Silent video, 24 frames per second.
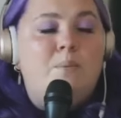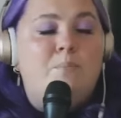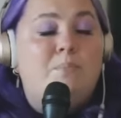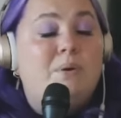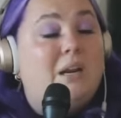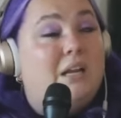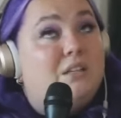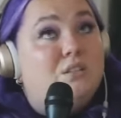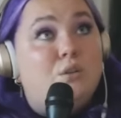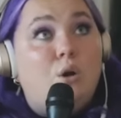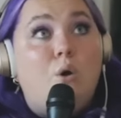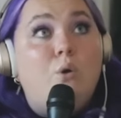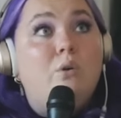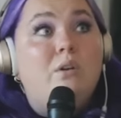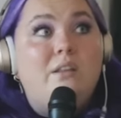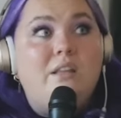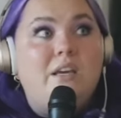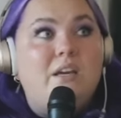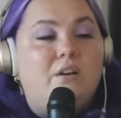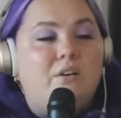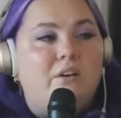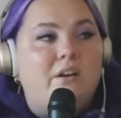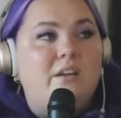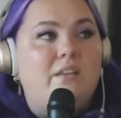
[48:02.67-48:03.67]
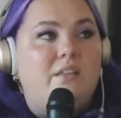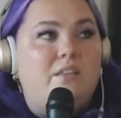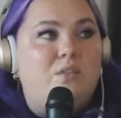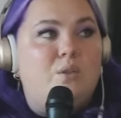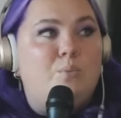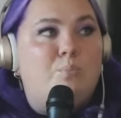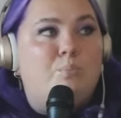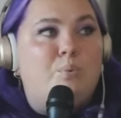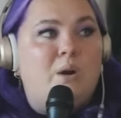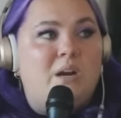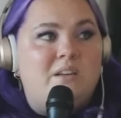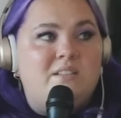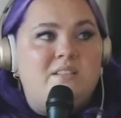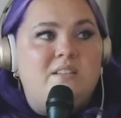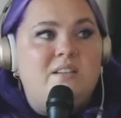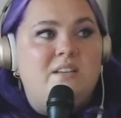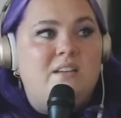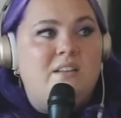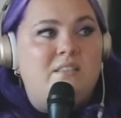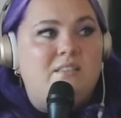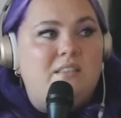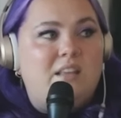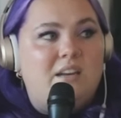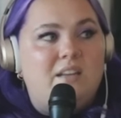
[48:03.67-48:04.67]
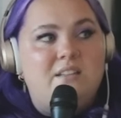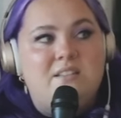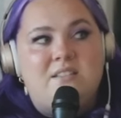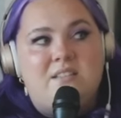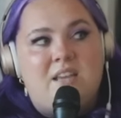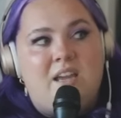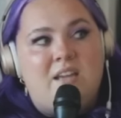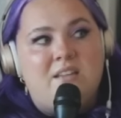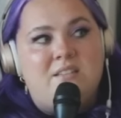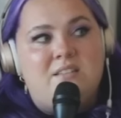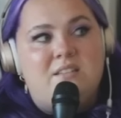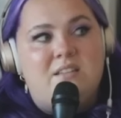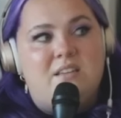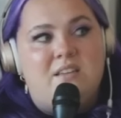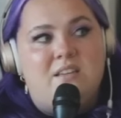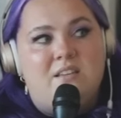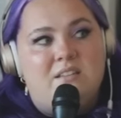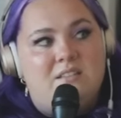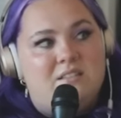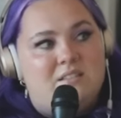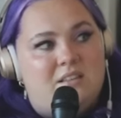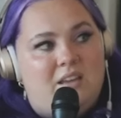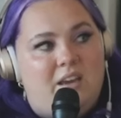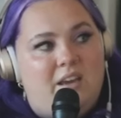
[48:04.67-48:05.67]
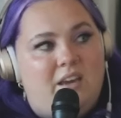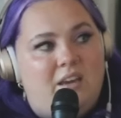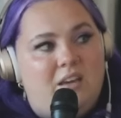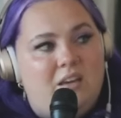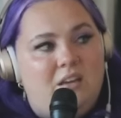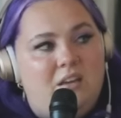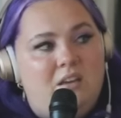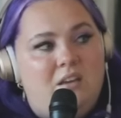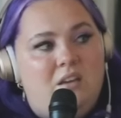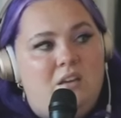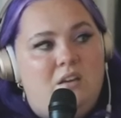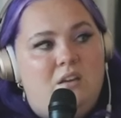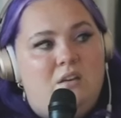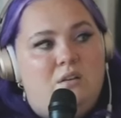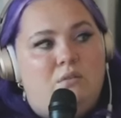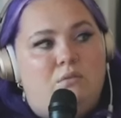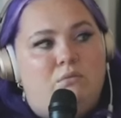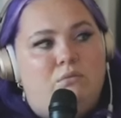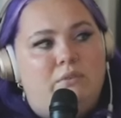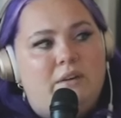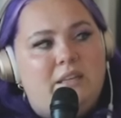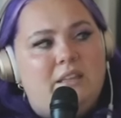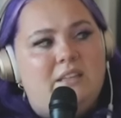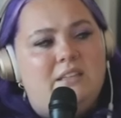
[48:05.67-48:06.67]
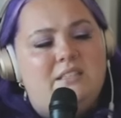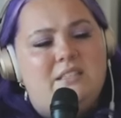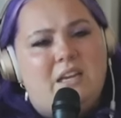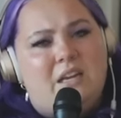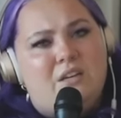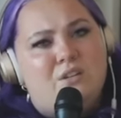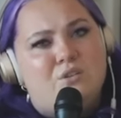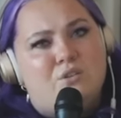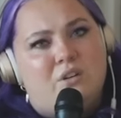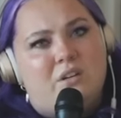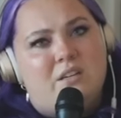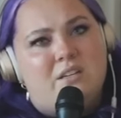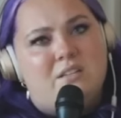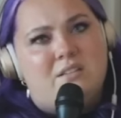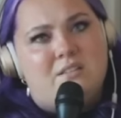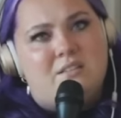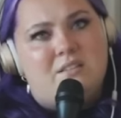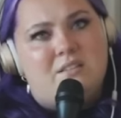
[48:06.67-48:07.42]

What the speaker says: But I totally agree that the precedent that it sets is like really dangerous